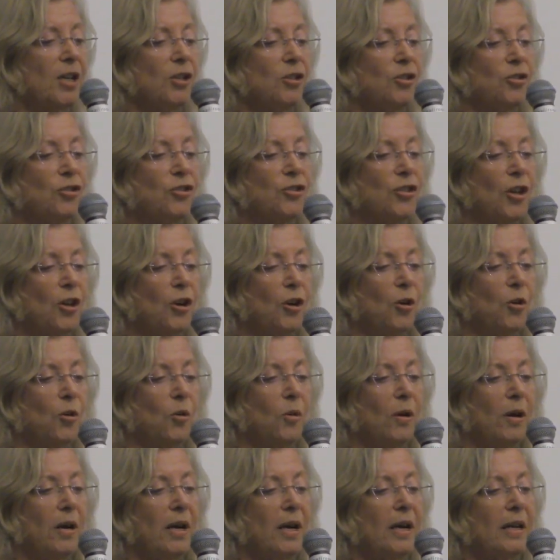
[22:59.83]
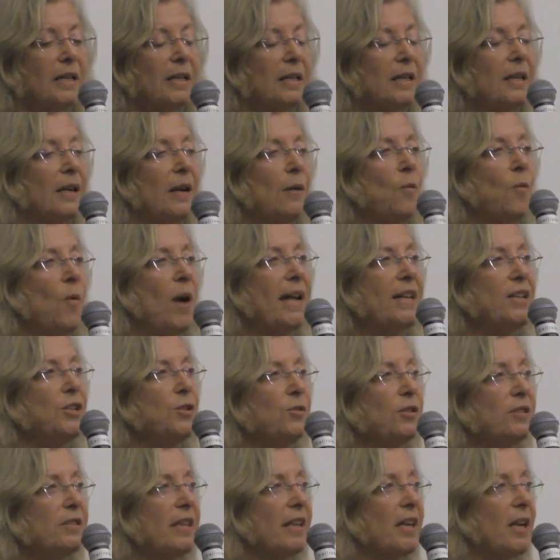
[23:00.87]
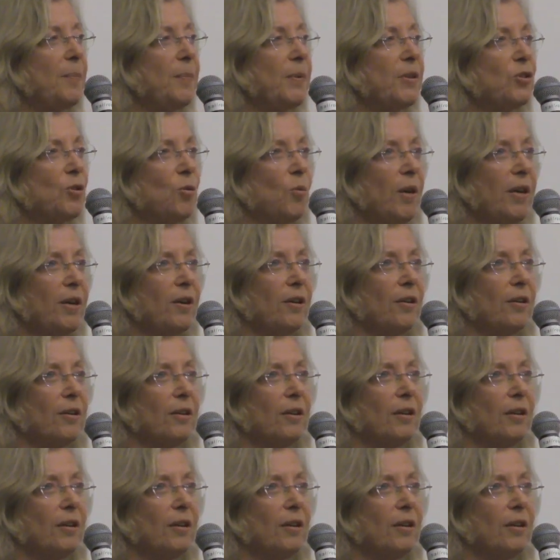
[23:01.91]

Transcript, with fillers: So when you set up a Twitter